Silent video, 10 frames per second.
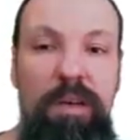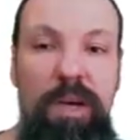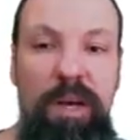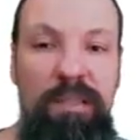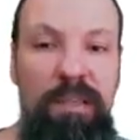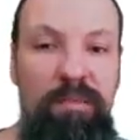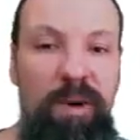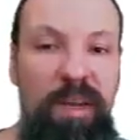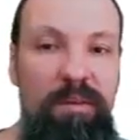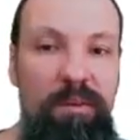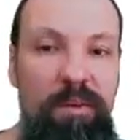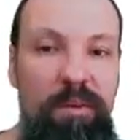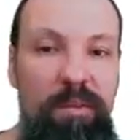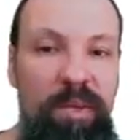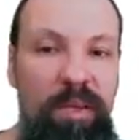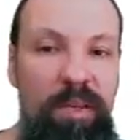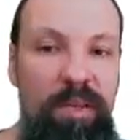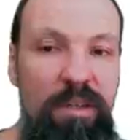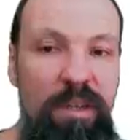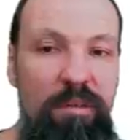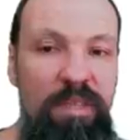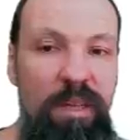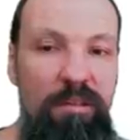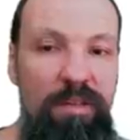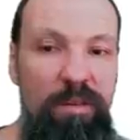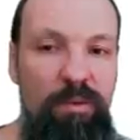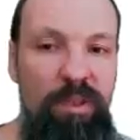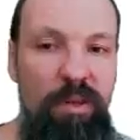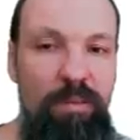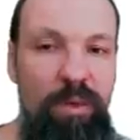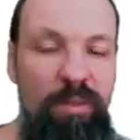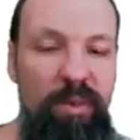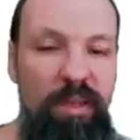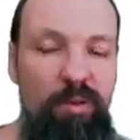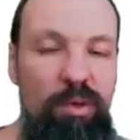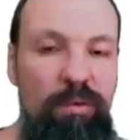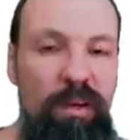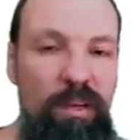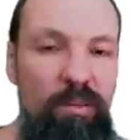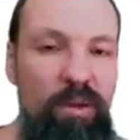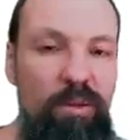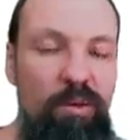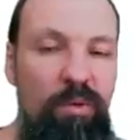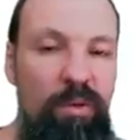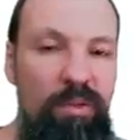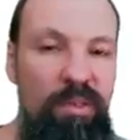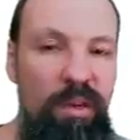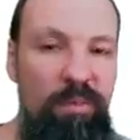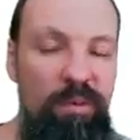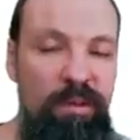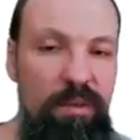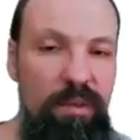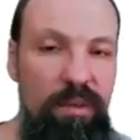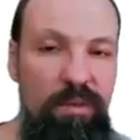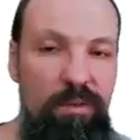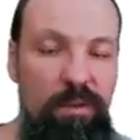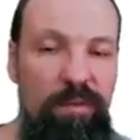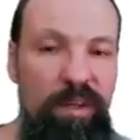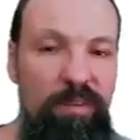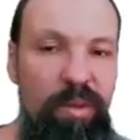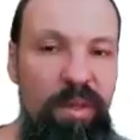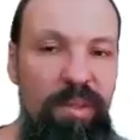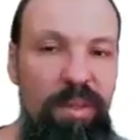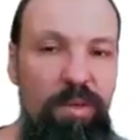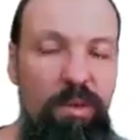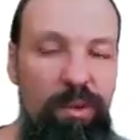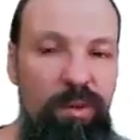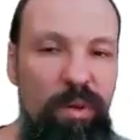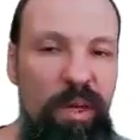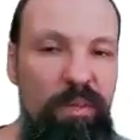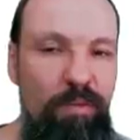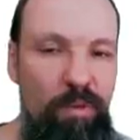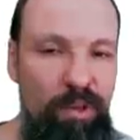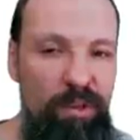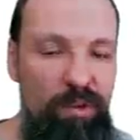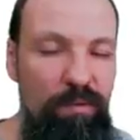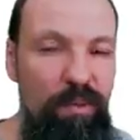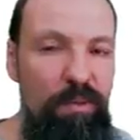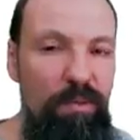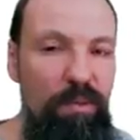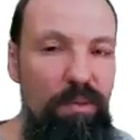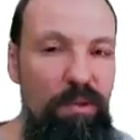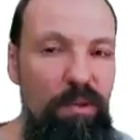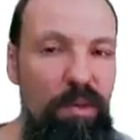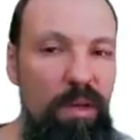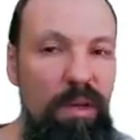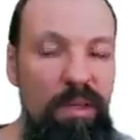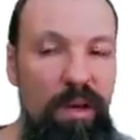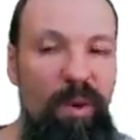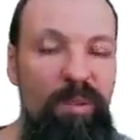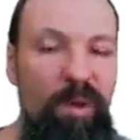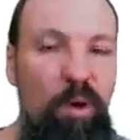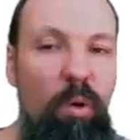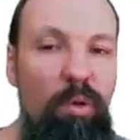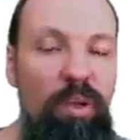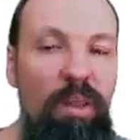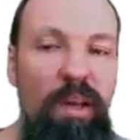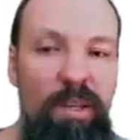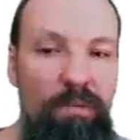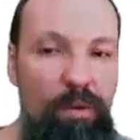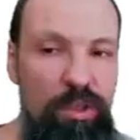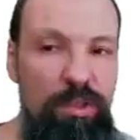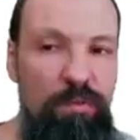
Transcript: X's might be here themselves, so some explanatory variable or some control variable, and then also lagged versions of it. There might be only lagged versions.